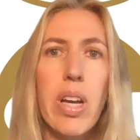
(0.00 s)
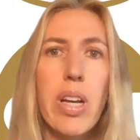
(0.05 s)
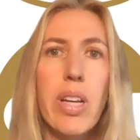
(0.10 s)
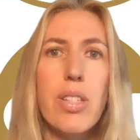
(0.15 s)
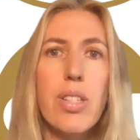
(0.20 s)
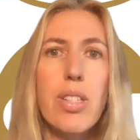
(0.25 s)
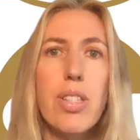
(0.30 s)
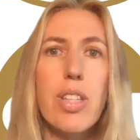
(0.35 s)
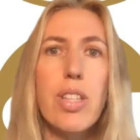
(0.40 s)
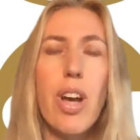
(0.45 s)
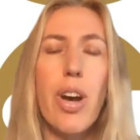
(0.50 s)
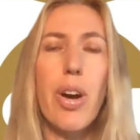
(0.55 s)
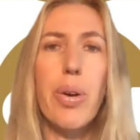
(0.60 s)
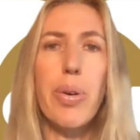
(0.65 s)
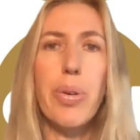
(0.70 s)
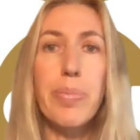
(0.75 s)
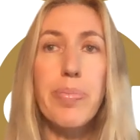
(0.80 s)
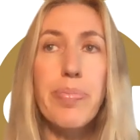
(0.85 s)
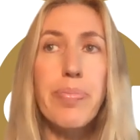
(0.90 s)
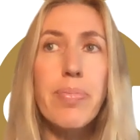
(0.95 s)

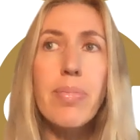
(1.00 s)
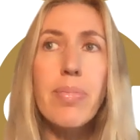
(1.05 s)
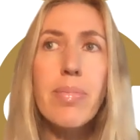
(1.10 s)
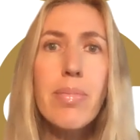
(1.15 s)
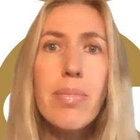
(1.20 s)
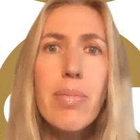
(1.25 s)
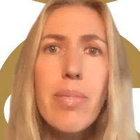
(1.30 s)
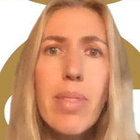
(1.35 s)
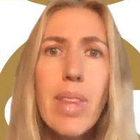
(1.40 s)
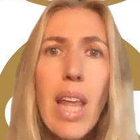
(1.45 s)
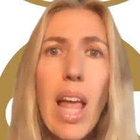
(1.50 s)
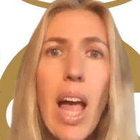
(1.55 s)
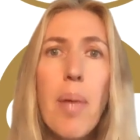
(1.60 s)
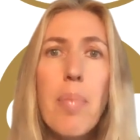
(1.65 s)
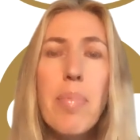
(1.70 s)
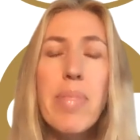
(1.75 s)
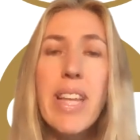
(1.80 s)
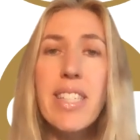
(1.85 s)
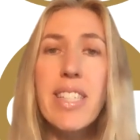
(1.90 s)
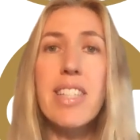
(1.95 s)
So
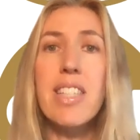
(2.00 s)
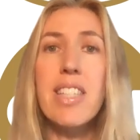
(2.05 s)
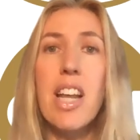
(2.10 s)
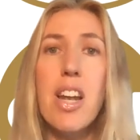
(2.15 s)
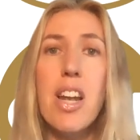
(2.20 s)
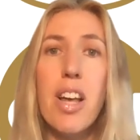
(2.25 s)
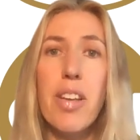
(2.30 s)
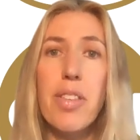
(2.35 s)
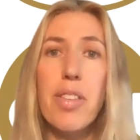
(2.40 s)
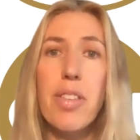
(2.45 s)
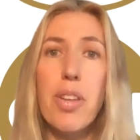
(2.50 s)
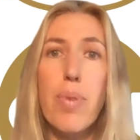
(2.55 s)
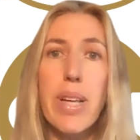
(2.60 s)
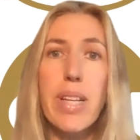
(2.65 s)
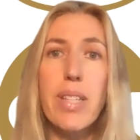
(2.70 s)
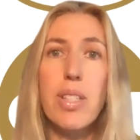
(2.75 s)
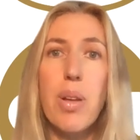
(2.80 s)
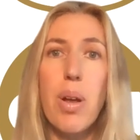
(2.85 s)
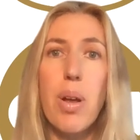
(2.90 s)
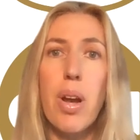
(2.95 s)
this is another
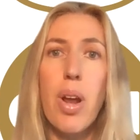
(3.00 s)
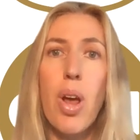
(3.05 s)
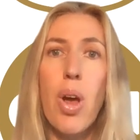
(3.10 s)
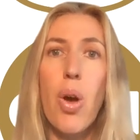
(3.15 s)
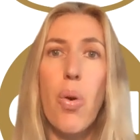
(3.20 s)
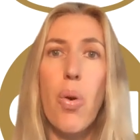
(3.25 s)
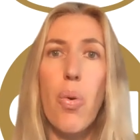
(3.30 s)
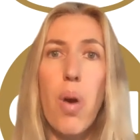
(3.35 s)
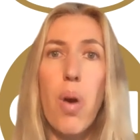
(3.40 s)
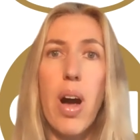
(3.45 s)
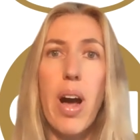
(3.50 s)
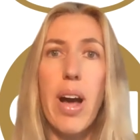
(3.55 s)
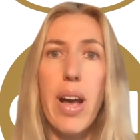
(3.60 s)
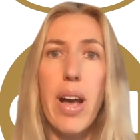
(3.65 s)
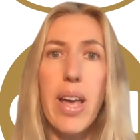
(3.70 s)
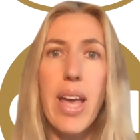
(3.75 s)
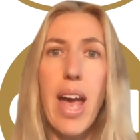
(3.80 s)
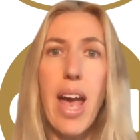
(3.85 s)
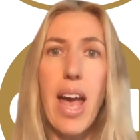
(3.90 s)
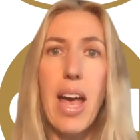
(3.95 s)
reason
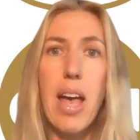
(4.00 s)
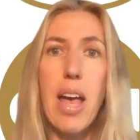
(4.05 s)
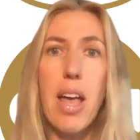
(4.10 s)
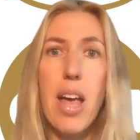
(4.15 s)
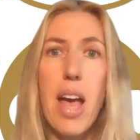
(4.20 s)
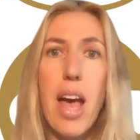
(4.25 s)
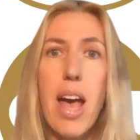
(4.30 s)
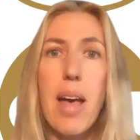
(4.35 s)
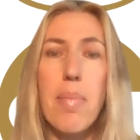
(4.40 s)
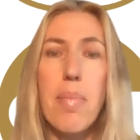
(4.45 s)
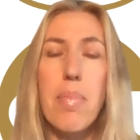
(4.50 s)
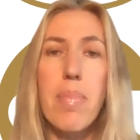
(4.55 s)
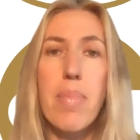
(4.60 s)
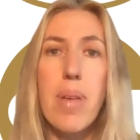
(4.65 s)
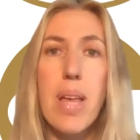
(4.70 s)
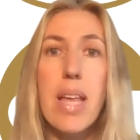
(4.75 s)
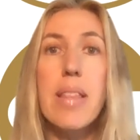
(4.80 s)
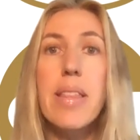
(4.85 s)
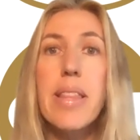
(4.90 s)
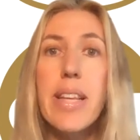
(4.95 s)
why I am
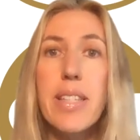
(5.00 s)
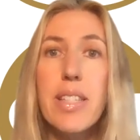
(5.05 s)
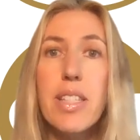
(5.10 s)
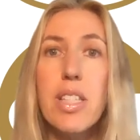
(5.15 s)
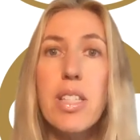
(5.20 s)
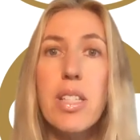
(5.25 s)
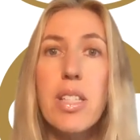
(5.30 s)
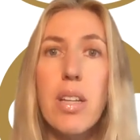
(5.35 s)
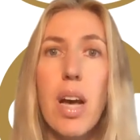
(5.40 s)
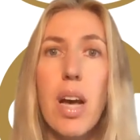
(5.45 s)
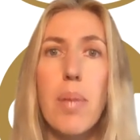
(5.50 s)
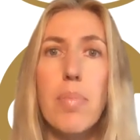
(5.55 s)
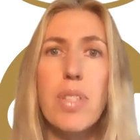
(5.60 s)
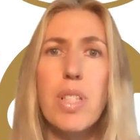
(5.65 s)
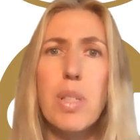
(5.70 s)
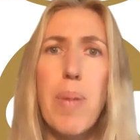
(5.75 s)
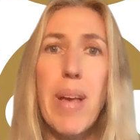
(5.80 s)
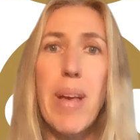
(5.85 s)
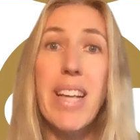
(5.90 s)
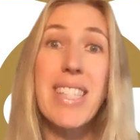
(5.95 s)
in this
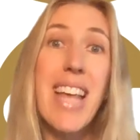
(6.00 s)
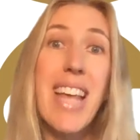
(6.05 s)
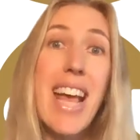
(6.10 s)
space,